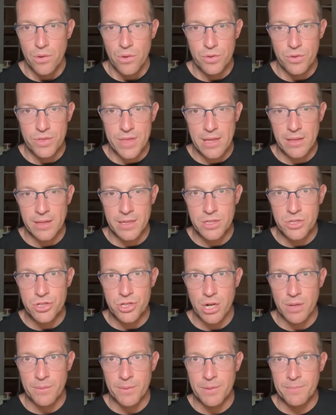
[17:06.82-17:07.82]
With that, ladies and
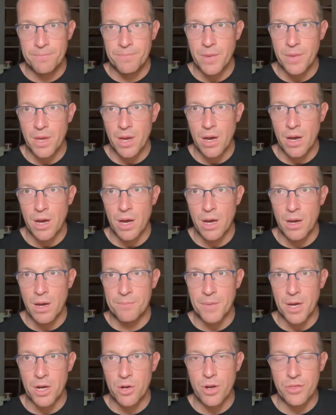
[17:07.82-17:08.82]
gentlemen,
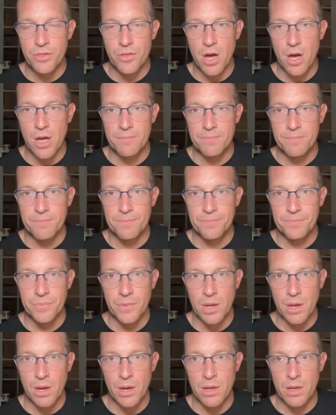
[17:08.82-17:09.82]
a quick thought
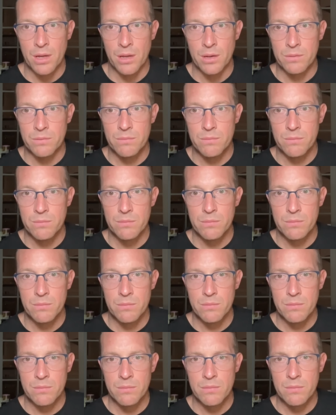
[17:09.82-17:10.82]
on
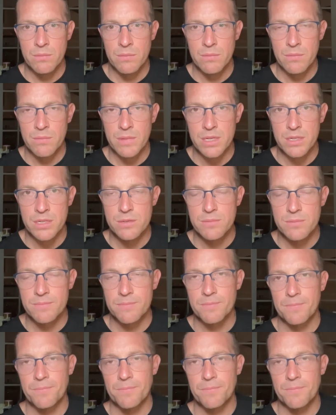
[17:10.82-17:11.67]
this.